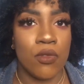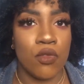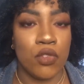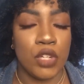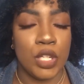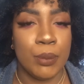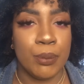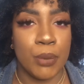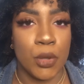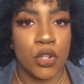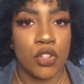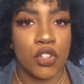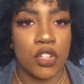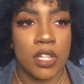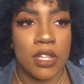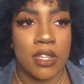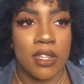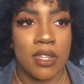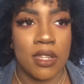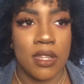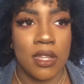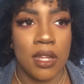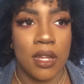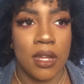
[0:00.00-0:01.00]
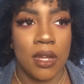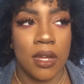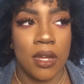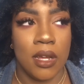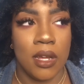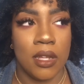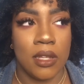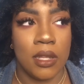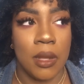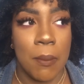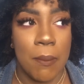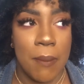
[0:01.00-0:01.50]
repurchase
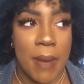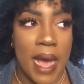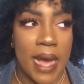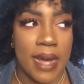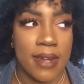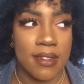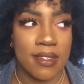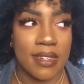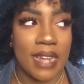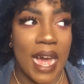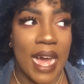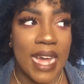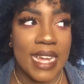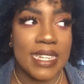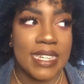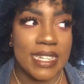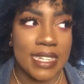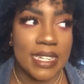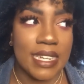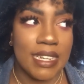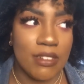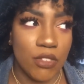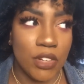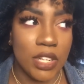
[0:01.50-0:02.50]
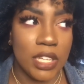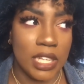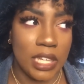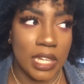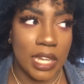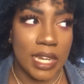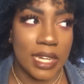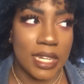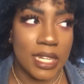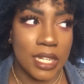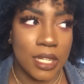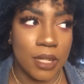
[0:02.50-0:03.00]
the mask. I did really
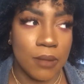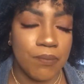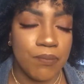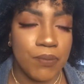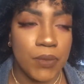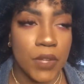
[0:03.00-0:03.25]
like it.